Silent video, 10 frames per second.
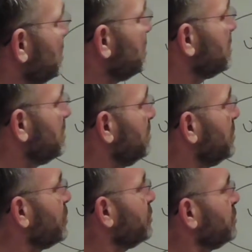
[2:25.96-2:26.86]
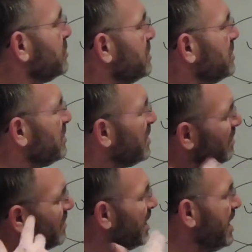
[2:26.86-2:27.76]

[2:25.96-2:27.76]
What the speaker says: this as a model in my